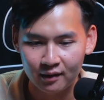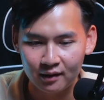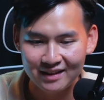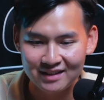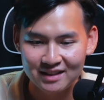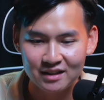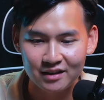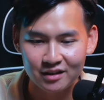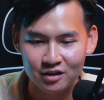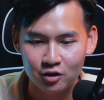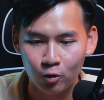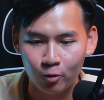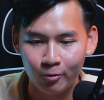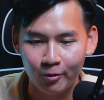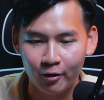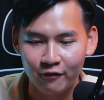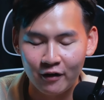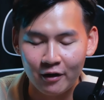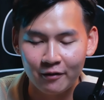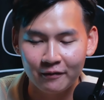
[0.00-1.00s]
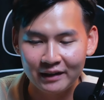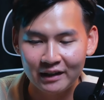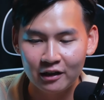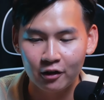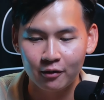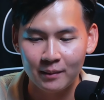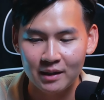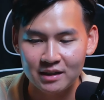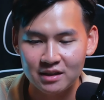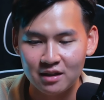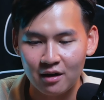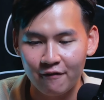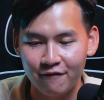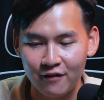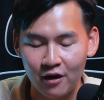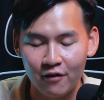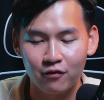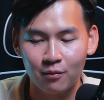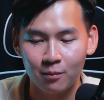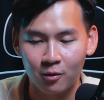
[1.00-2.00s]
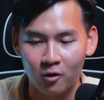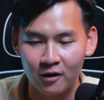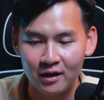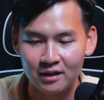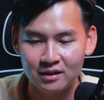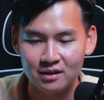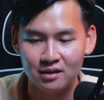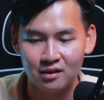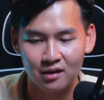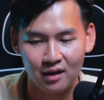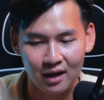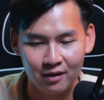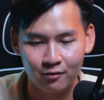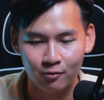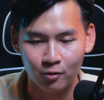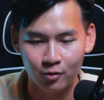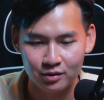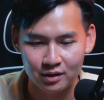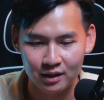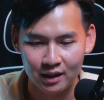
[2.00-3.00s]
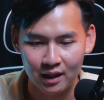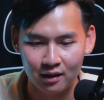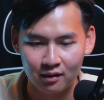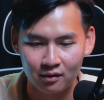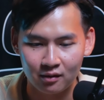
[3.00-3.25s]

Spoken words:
This is a story of how Elon Musk fell from grace and rose again.